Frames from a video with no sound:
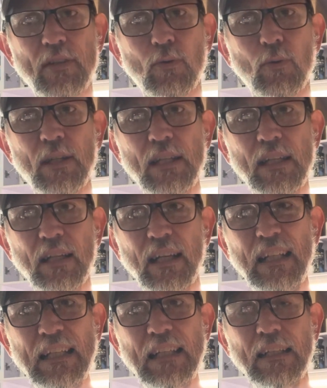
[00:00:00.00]
squeaky and
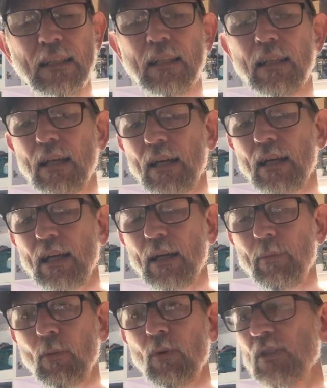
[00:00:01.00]
clean.
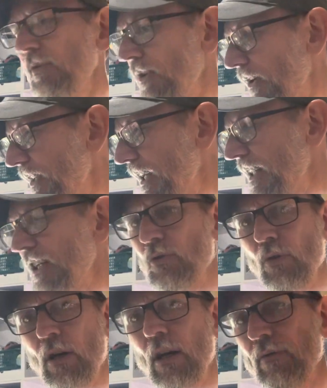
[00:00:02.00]
And once you've got that, let it
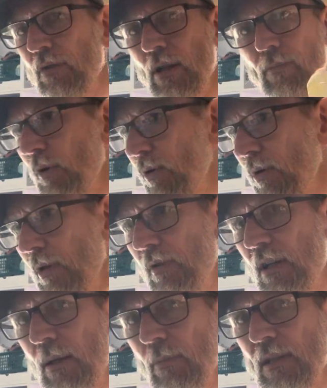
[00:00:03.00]
dry overnight or over
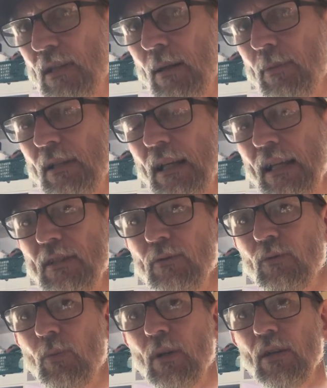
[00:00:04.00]
a couple of days,
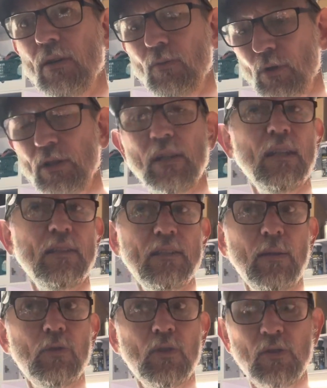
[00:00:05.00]
depending on what your
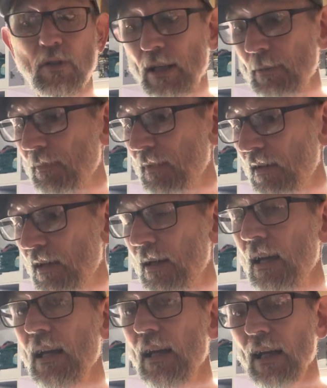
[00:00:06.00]
temperature's like. All right,
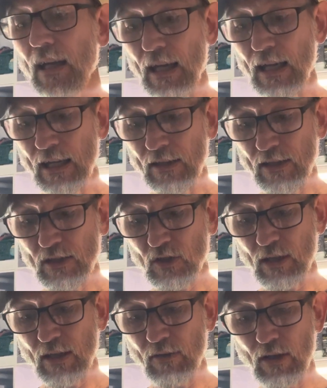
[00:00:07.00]
and then
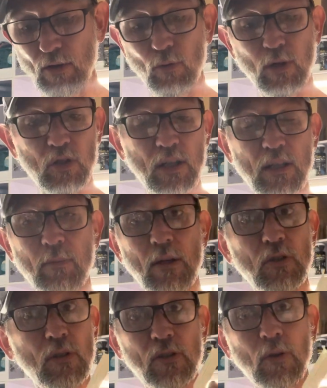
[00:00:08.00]
just give it a quick check to
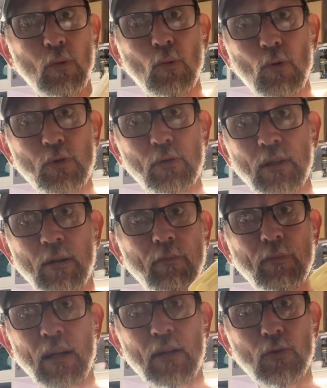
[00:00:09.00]
make sure there's no water in it
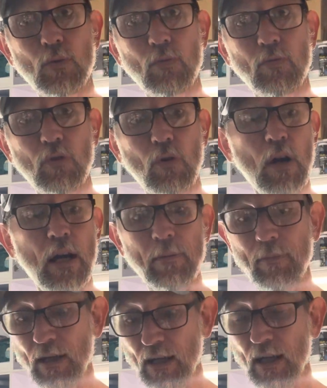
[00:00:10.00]
and it's all dry,
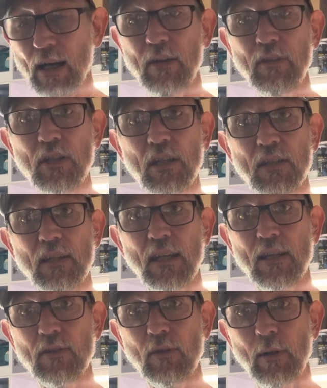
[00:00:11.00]
and then you can
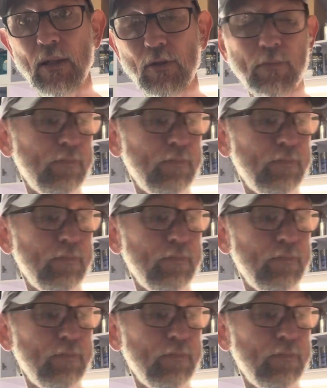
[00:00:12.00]
take it to the paint shop.